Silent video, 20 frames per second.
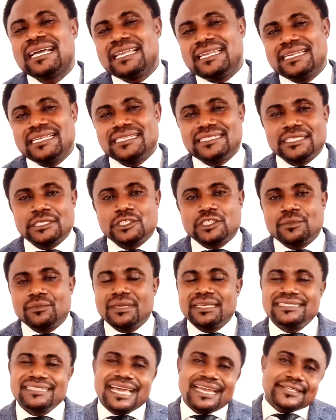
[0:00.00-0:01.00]
Listen to
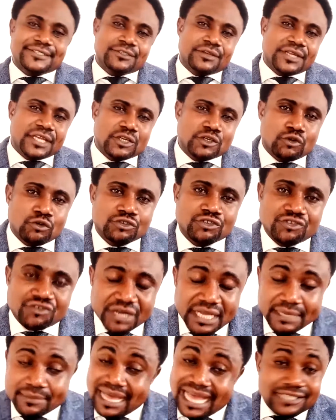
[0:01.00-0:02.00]
me, that is not a good
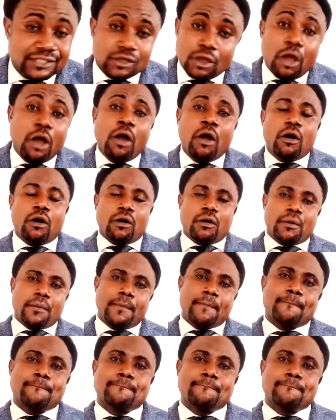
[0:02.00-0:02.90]
dream at all.